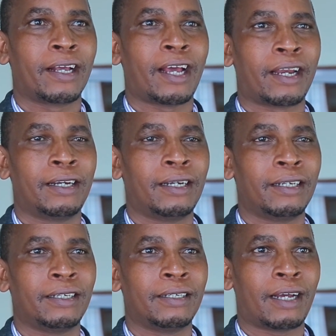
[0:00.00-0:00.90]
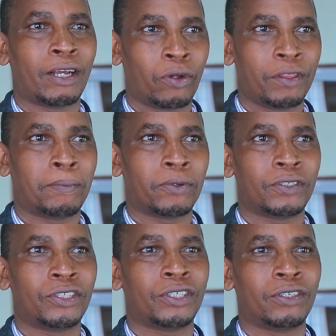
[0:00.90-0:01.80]
Currently, I hold the
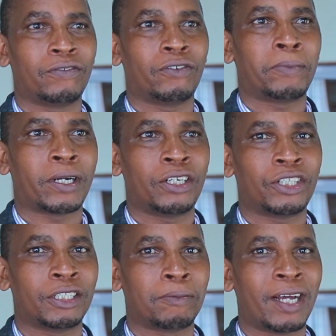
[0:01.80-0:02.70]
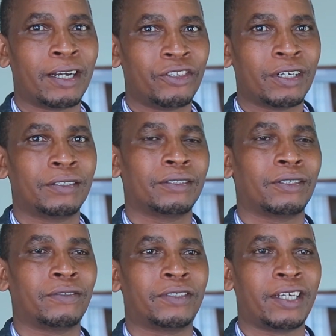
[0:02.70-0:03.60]
position of Operations Manager
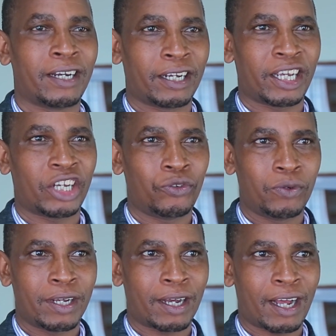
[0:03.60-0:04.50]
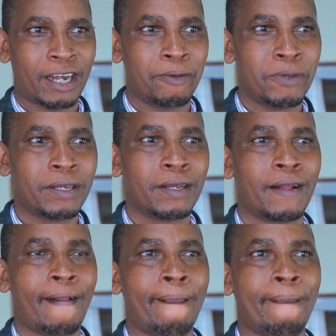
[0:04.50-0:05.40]
of Tender Care Junior Academy.
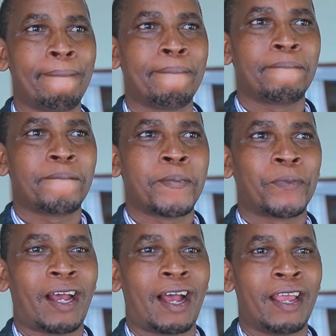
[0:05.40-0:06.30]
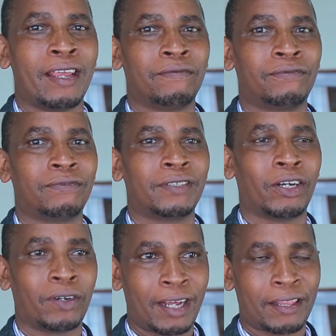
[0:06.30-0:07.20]
I've
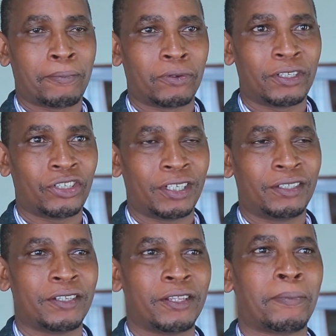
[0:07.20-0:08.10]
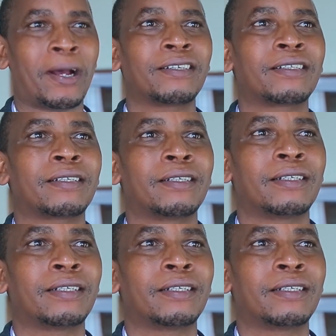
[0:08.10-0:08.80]
held other positions in the past.